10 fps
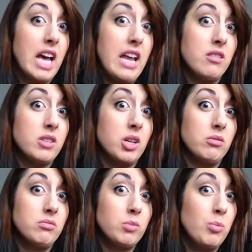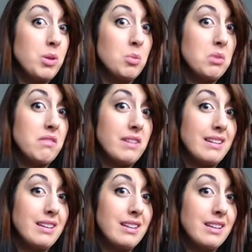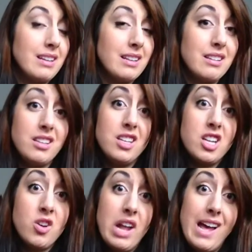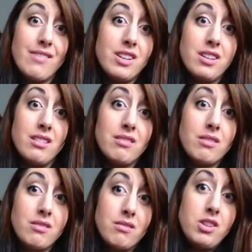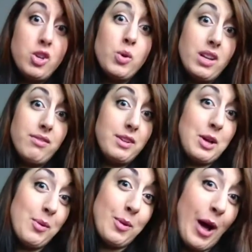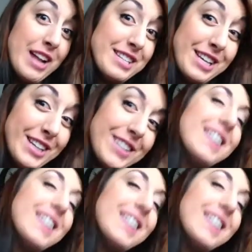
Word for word: I don't know. Will people be offended? You don't have to do it if you don't want to.